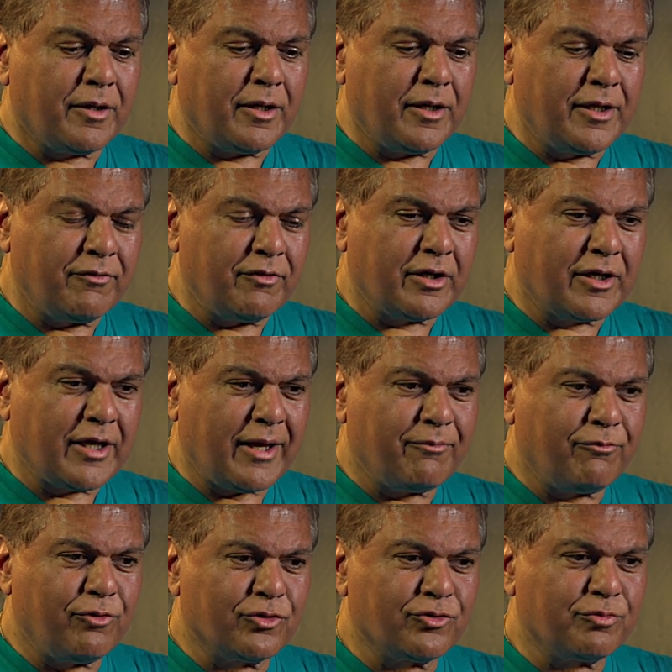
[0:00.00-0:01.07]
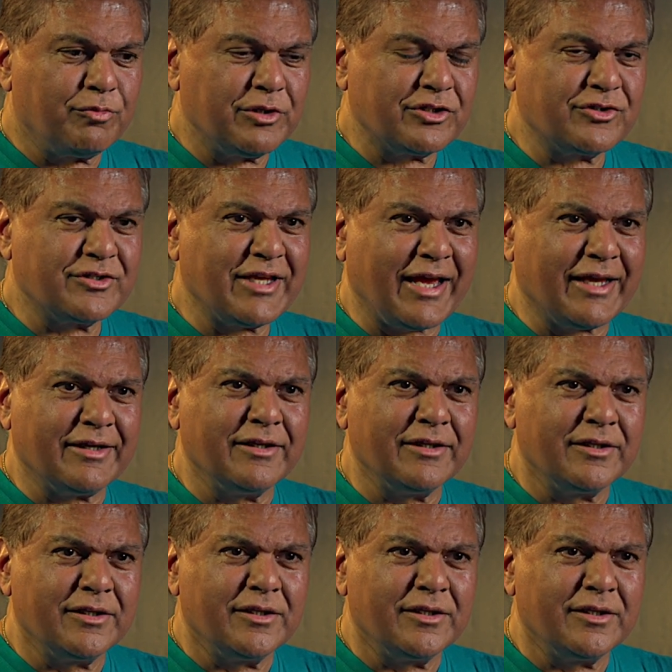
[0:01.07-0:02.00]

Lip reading: Leaving camp was a bit sad,